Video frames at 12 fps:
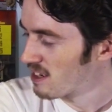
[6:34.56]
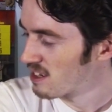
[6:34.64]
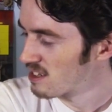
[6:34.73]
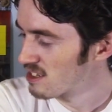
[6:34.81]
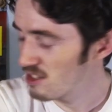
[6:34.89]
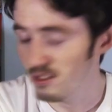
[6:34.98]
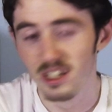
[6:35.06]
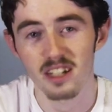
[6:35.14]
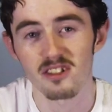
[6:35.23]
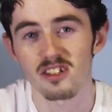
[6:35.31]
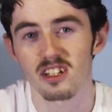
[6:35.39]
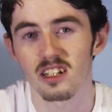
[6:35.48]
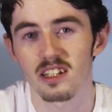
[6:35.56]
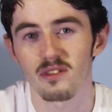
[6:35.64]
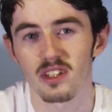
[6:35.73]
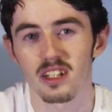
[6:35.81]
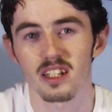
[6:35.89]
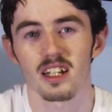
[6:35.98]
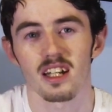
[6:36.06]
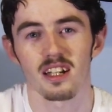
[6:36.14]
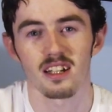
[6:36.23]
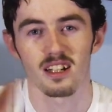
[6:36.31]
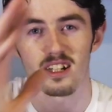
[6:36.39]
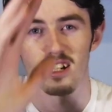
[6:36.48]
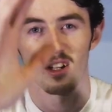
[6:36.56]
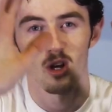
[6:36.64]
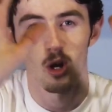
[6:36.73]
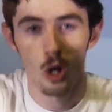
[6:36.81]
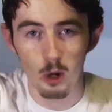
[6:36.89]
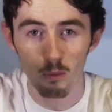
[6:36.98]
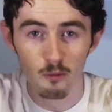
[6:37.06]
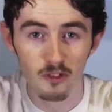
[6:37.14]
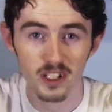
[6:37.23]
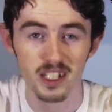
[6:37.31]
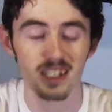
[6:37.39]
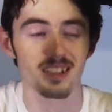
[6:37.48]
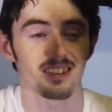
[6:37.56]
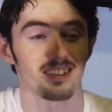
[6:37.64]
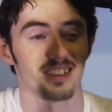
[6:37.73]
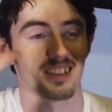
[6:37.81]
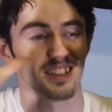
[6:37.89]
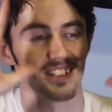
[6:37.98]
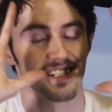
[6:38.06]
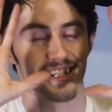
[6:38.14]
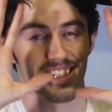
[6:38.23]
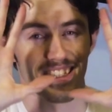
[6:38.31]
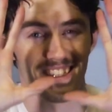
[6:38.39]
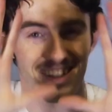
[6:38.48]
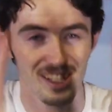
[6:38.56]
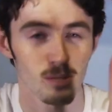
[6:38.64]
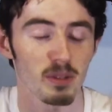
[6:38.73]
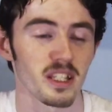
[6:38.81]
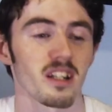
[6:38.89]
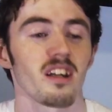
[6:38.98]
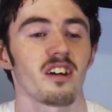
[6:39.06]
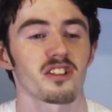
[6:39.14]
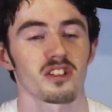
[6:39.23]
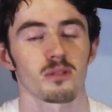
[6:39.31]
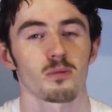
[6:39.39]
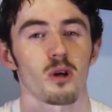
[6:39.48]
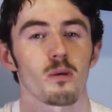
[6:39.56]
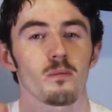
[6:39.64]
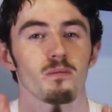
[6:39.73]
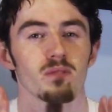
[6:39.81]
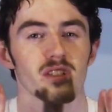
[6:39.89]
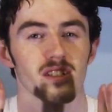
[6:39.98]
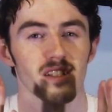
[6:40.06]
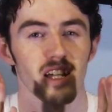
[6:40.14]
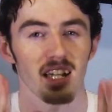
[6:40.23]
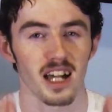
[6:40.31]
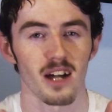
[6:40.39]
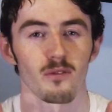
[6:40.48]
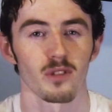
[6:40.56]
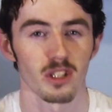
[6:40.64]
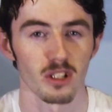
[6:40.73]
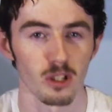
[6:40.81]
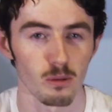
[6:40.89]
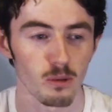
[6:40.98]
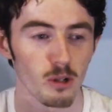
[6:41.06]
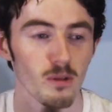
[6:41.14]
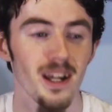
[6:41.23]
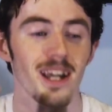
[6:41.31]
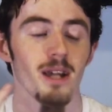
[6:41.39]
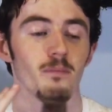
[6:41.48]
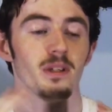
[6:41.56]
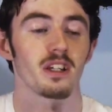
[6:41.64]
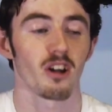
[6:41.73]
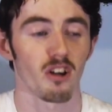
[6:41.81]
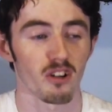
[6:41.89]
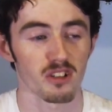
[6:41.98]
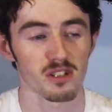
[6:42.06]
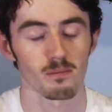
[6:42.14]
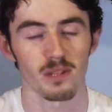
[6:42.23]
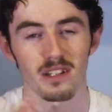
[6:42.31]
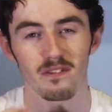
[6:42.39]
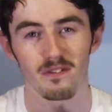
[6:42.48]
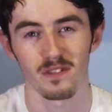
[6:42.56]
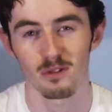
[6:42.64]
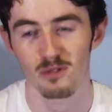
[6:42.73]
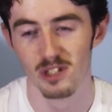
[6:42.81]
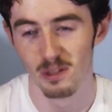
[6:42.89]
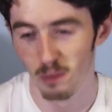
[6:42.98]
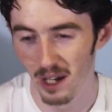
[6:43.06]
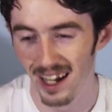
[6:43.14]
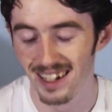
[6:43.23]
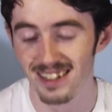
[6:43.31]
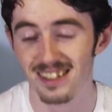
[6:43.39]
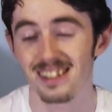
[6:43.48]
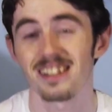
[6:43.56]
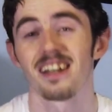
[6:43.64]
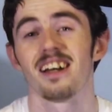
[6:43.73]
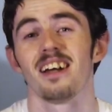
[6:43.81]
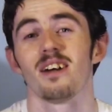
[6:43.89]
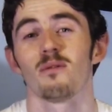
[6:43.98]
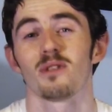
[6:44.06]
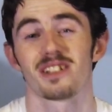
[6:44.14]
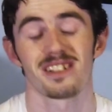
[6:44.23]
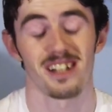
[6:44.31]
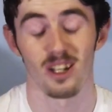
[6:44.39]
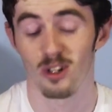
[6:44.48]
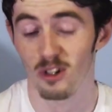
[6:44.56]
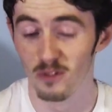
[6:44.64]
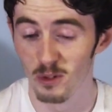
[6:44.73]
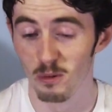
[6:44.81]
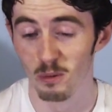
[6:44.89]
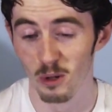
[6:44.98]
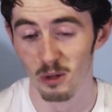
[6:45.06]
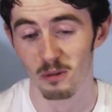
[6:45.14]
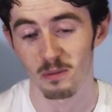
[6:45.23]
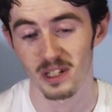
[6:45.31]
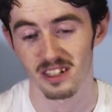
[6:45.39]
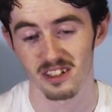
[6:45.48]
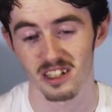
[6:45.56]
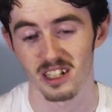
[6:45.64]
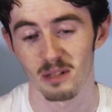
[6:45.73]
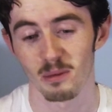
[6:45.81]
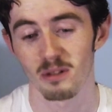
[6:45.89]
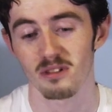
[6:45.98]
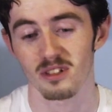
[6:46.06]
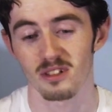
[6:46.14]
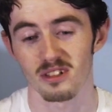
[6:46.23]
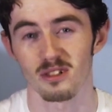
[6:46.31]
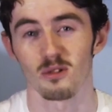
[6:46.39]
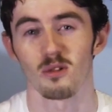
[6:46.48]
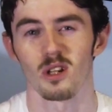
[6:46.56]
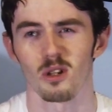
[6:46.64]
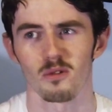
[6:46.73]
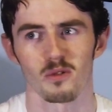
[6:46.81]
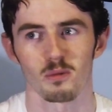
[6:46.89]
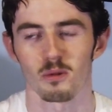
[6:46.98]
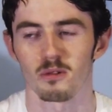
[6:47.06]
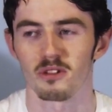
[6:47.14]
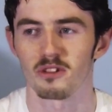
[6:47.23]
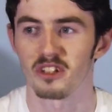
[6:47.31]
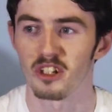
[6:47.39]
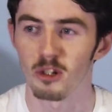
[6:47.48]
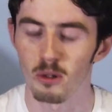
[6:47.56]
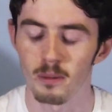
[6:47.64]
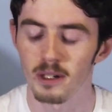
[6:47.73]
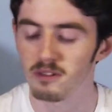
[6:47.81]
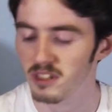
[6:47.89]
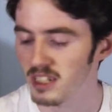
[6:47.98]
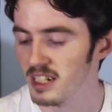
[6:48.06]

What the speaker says: So yeah, I'm just gonna leave it there. Hopefully, this will be the last of the problems I have with the GoPro, because my future plans, which a lot of you will probably be excited about, or a lot of you probably already know about.